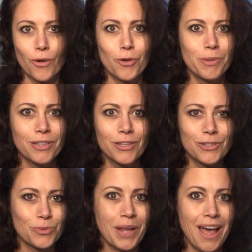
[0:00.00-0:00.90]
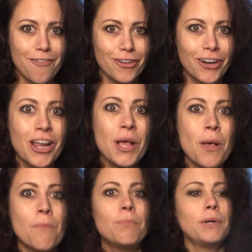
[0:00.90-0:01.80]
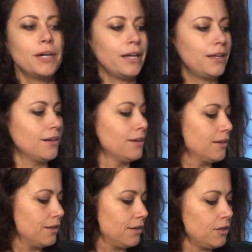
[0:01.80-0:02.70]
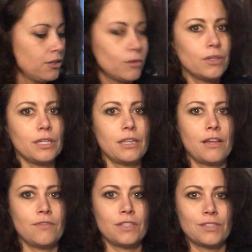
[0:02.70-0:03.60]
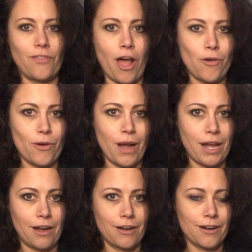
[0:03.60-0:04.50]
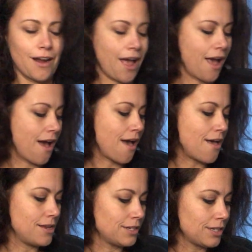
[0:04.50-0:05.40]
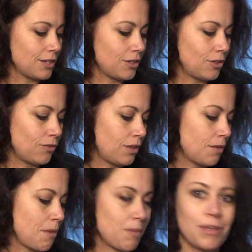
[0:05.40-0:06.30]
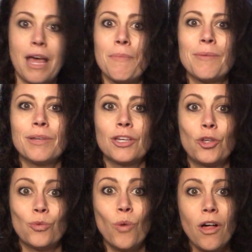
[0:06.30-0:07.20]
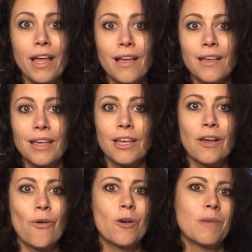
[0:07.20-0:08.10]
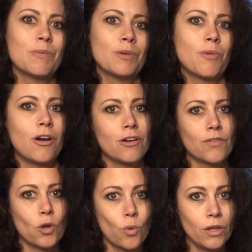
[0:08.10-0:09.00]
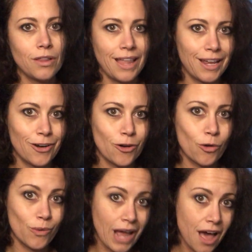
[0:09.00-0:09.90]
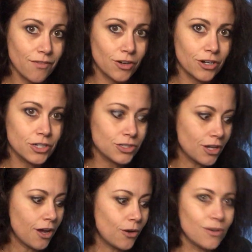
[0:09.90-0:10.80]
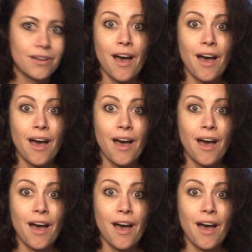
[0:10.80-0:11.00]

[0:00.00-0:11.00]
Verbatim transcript: throw pillows, whatever, but you really love this flower right here. And you think maybe that might be a cute wall hanging or it might be part of a quilt later or whatever, so